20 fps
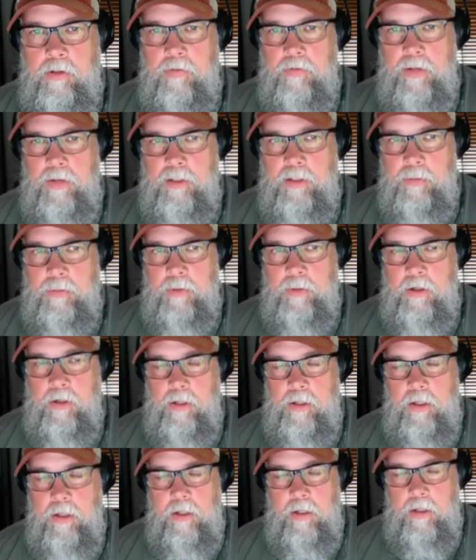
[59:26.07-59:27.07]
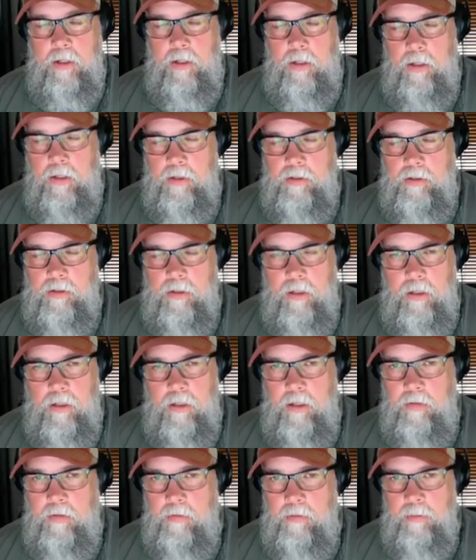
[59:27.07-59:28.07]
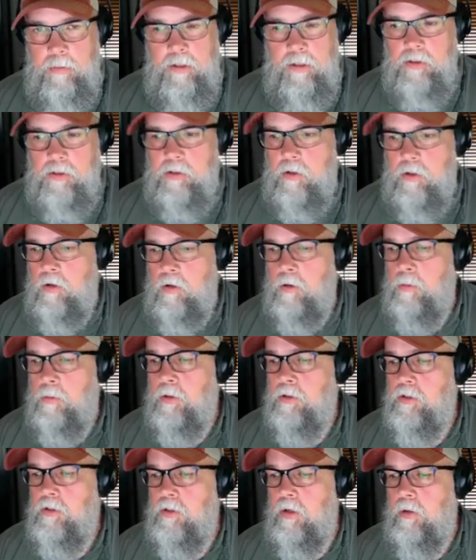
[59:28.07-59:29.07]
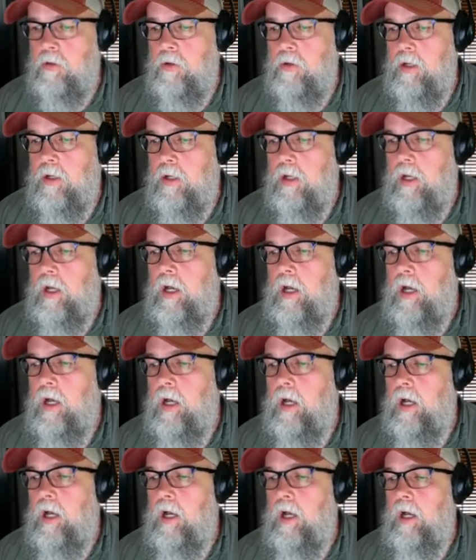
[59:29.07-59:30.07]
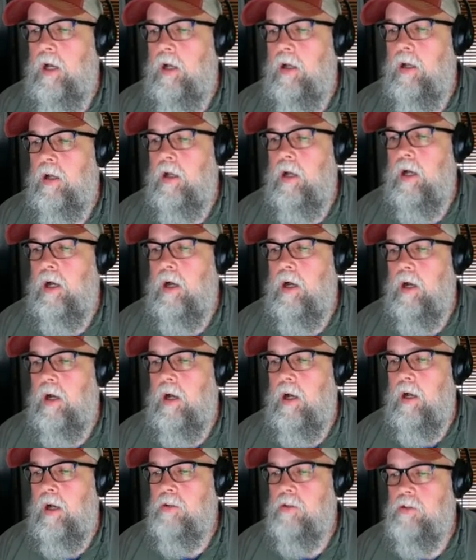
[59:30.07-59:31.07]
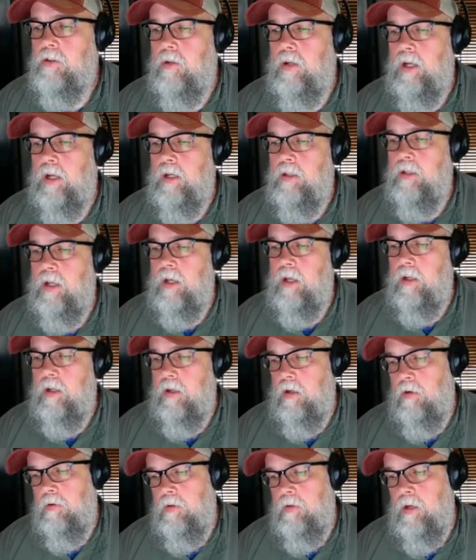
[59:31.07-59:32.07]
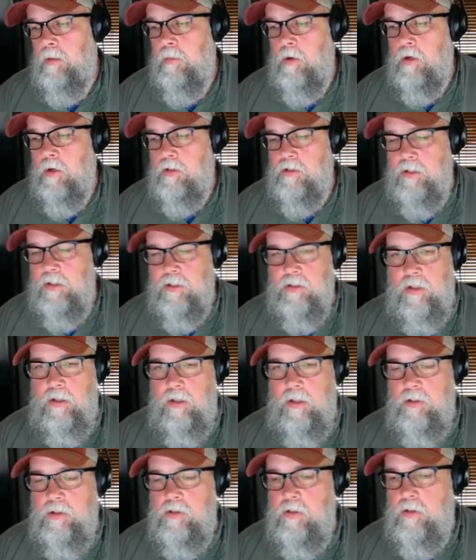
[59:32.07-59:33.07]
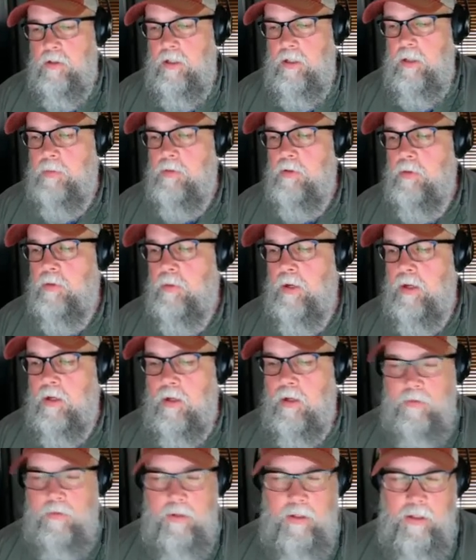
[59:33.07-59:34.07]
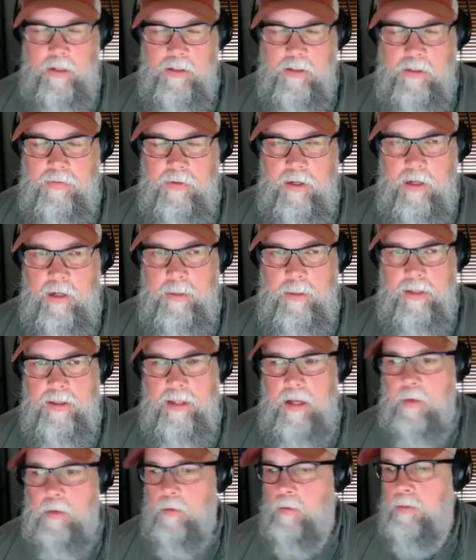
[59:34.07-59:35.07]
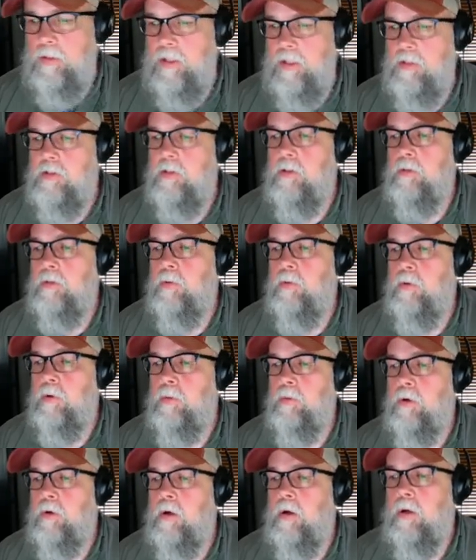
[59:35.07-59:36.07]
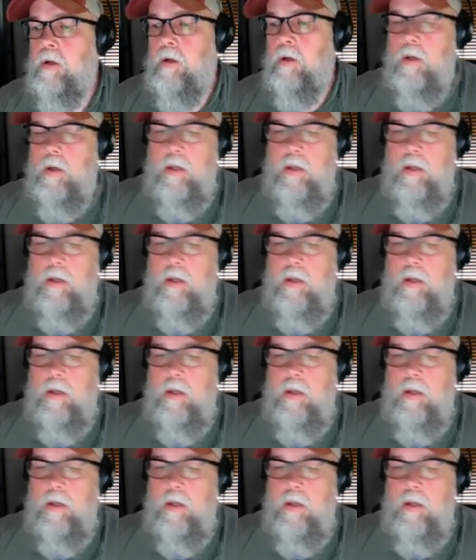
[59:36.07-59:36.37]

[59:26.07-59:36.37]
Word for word: Facebook that it's going to even be discernible. So I, I also like that. And oh, yeah, Mark says the lens hood keeps the rain off the lens. I forgot about that one, but that's a good point, Mark.